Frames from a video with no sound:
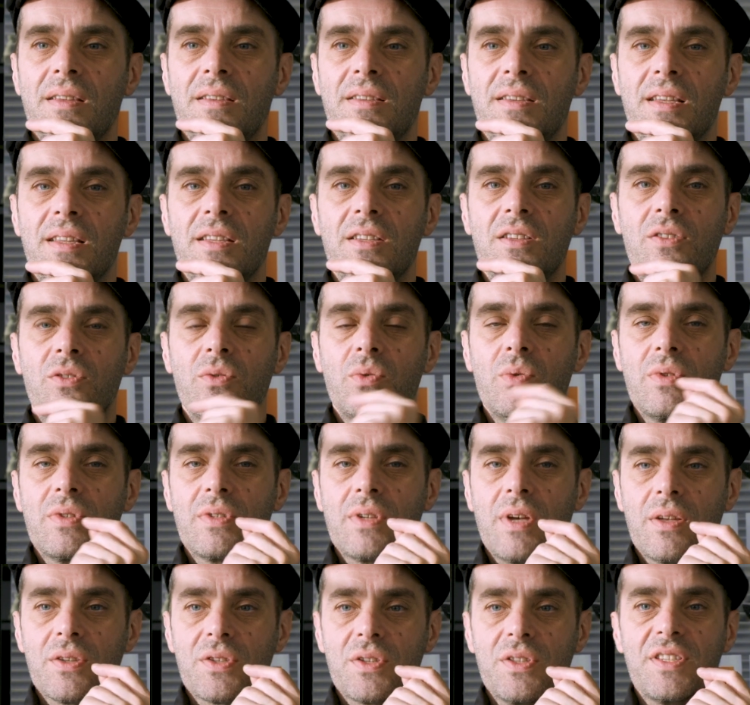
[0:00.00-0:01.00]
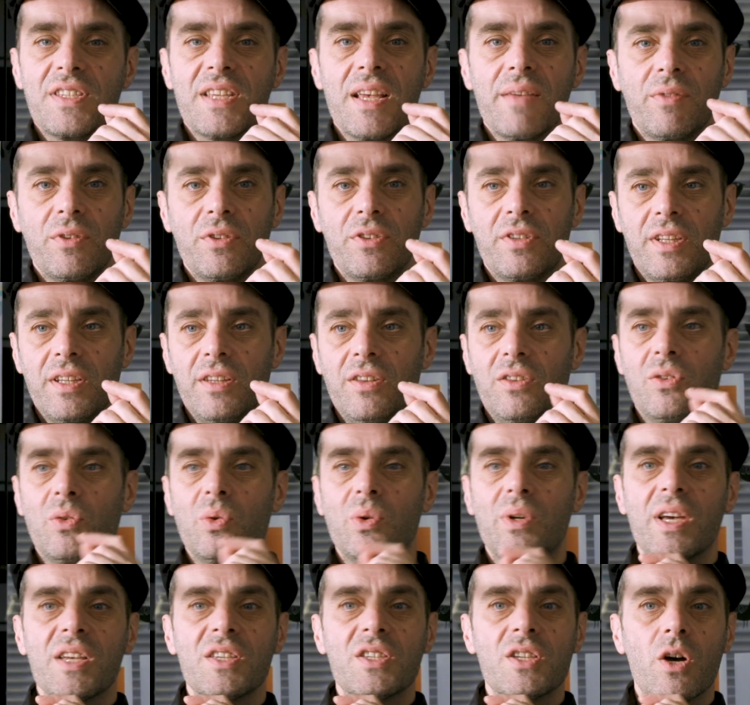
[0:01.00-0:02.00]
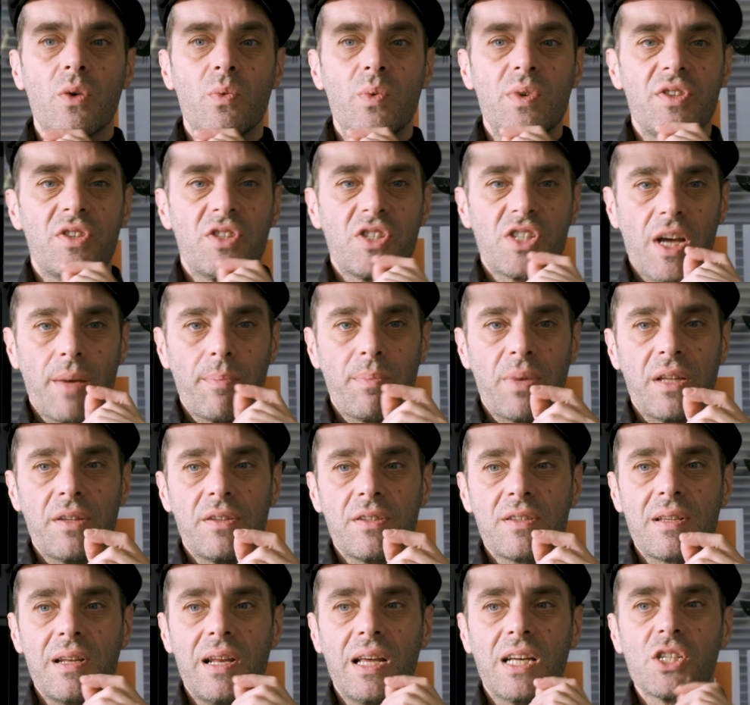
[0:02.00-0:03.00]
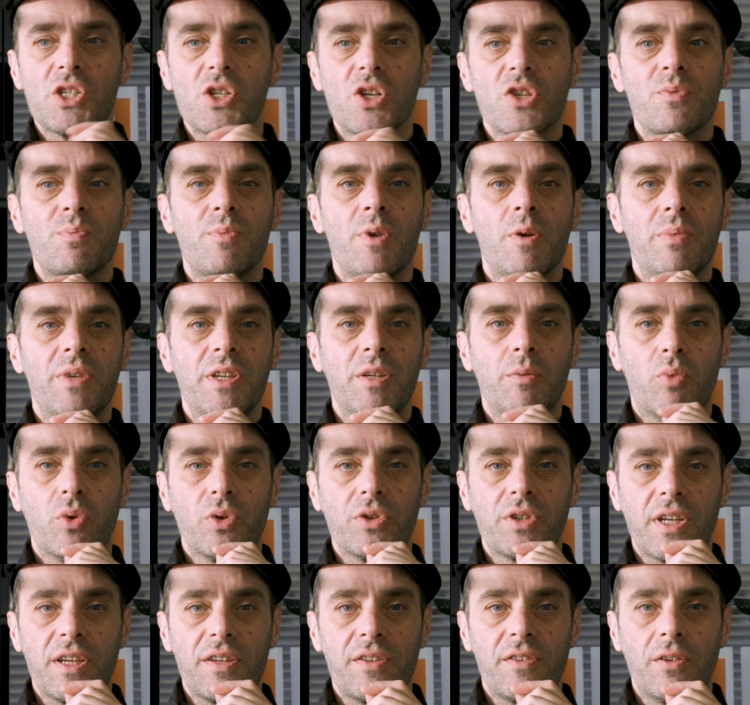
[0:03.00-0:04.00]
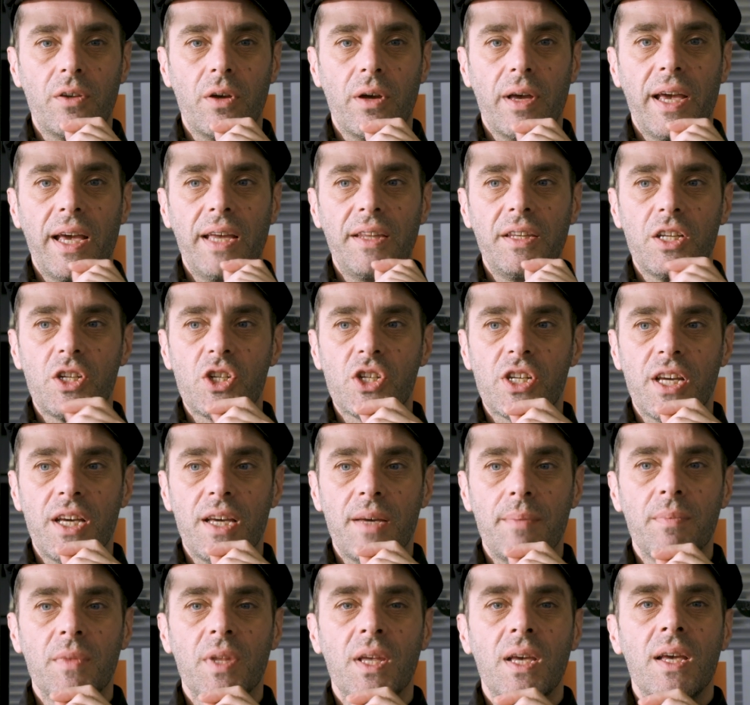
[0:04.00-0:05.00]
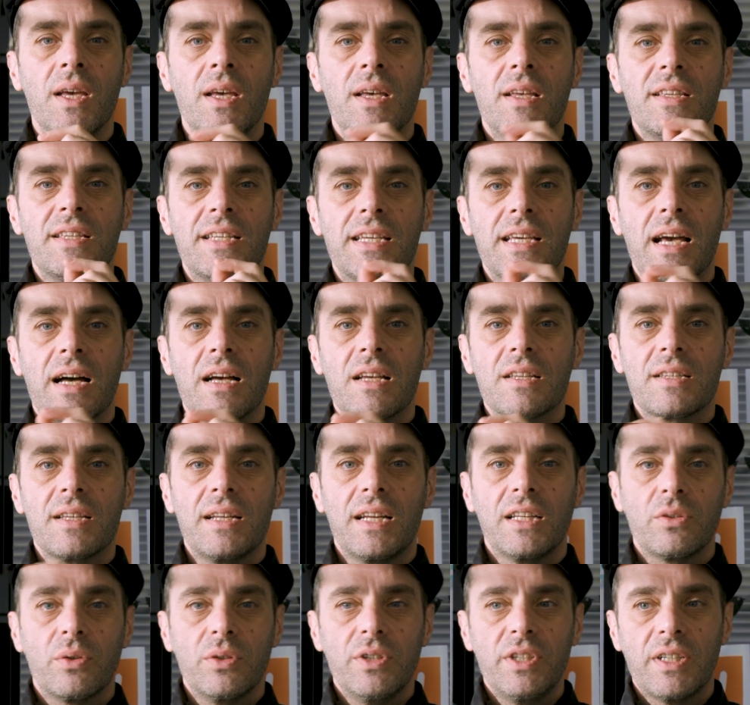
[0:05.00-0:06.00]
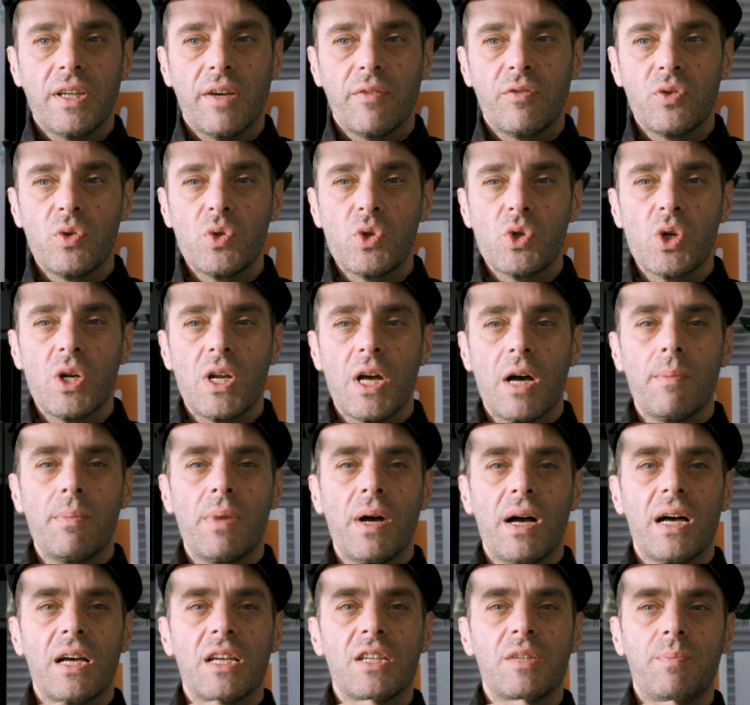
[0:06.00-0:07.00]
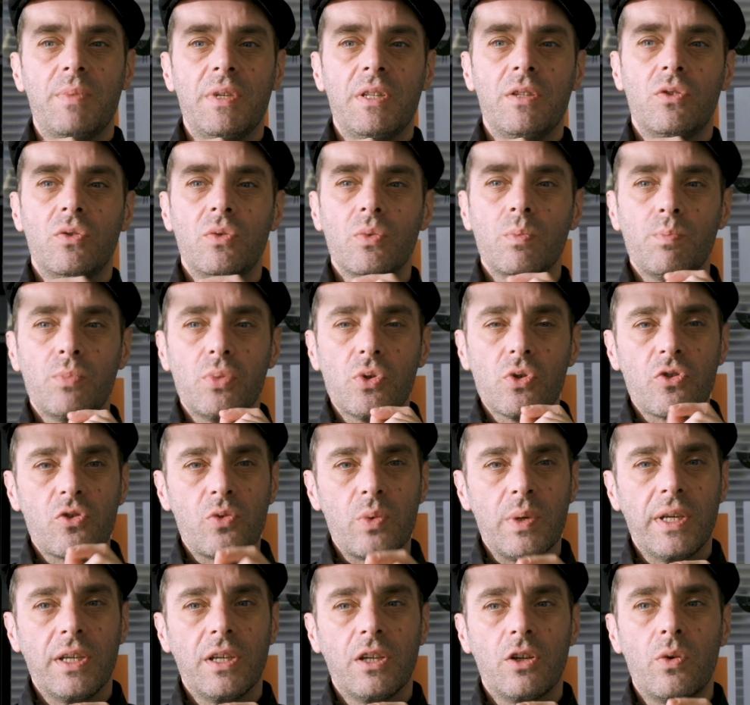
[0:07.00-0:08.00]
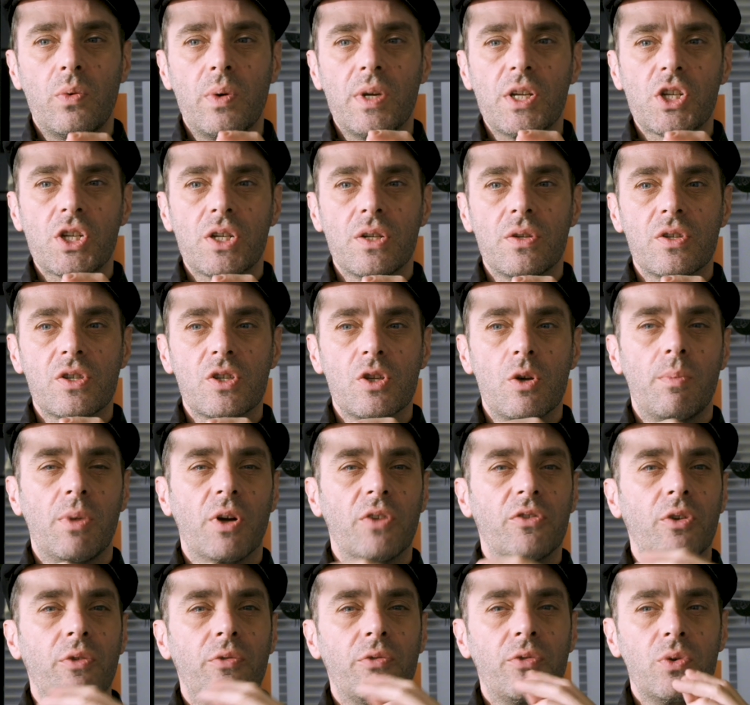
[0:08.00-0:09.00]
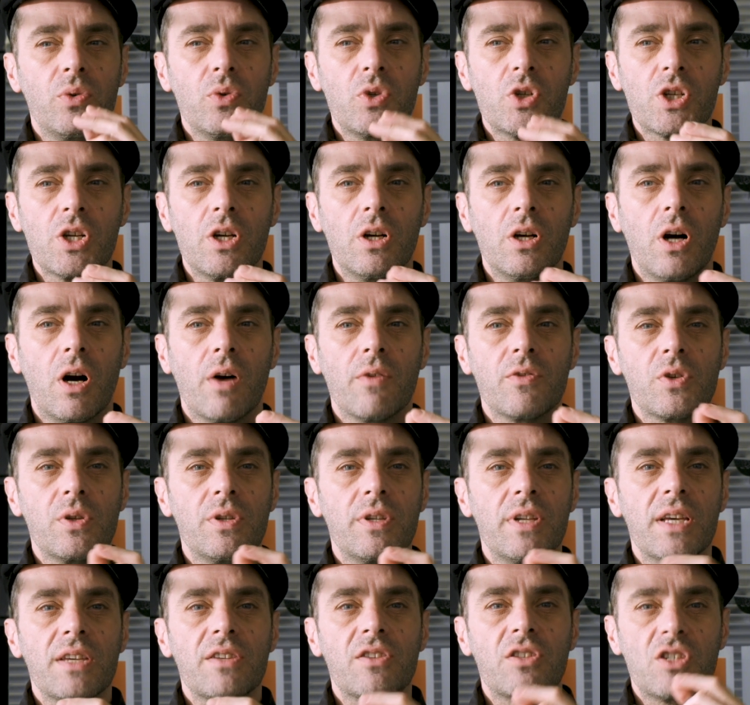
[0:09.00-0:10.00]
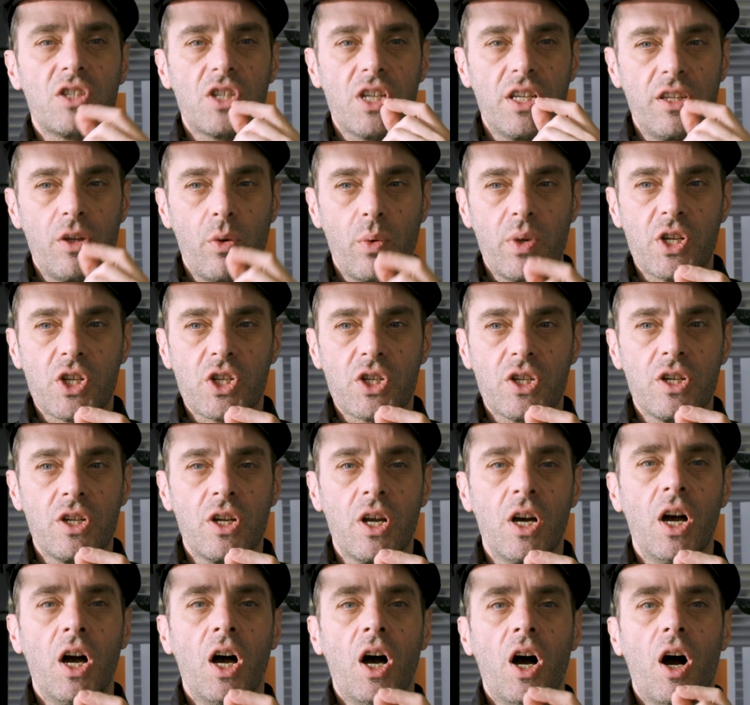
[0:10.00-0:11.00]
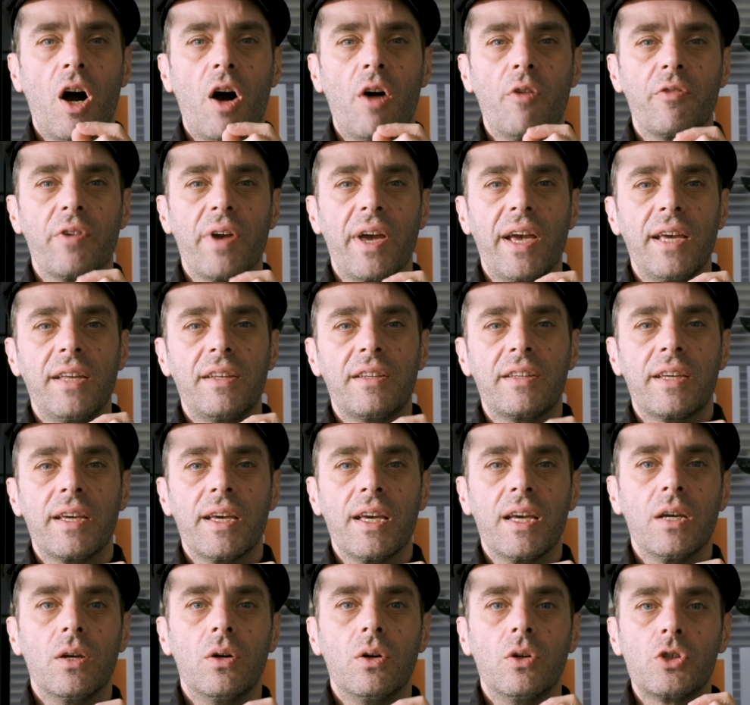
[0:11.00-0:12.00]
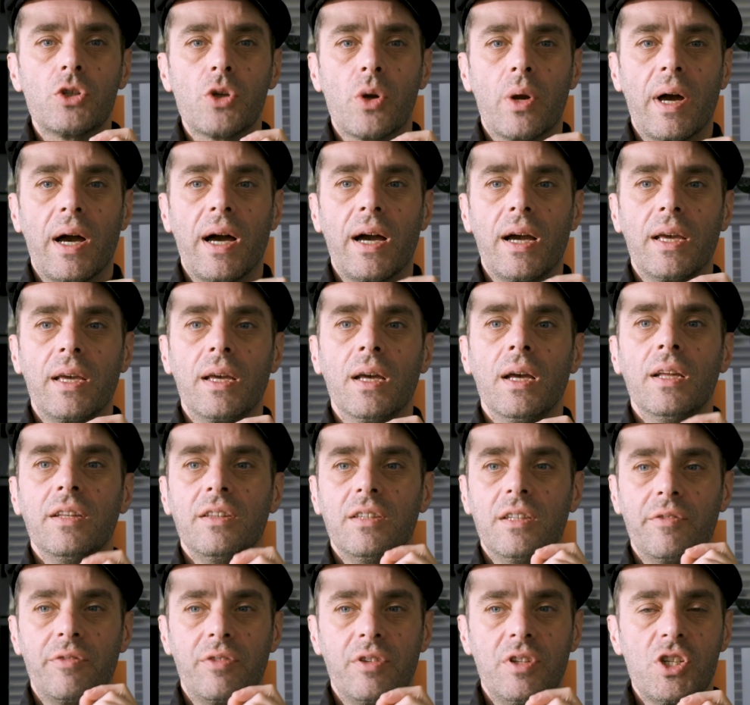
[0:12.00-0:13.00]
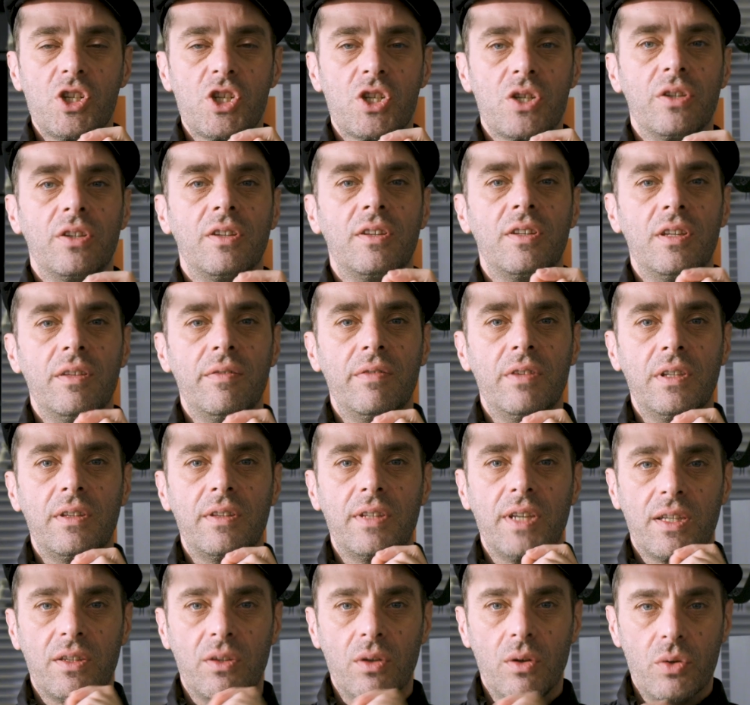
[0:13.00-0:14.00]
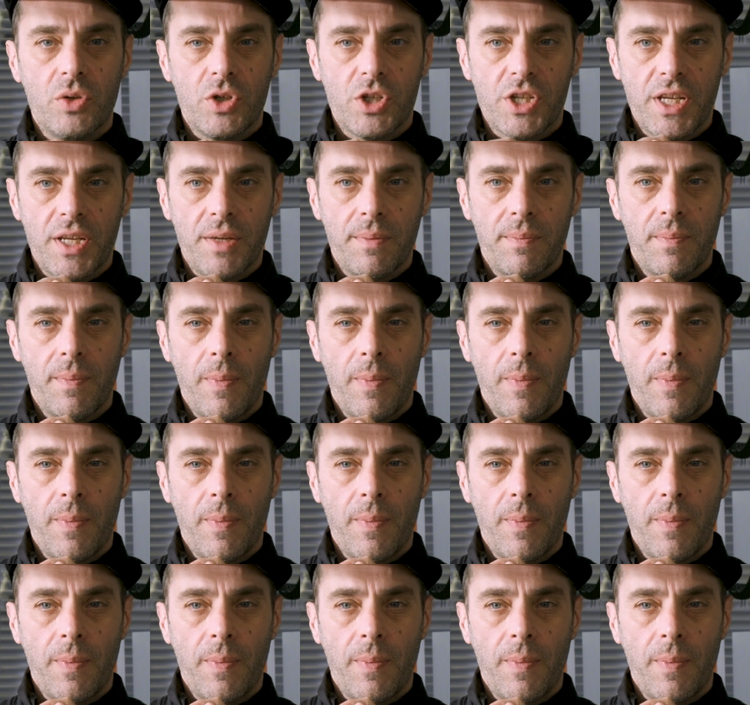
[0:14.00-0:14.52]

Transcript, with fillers: Since 2017, together with Japan's largest public broadcaster NHK, the Ars Electronica Futurelab has been pursuing questions about the future of the next generation of 8K ultra-high definition TV technology.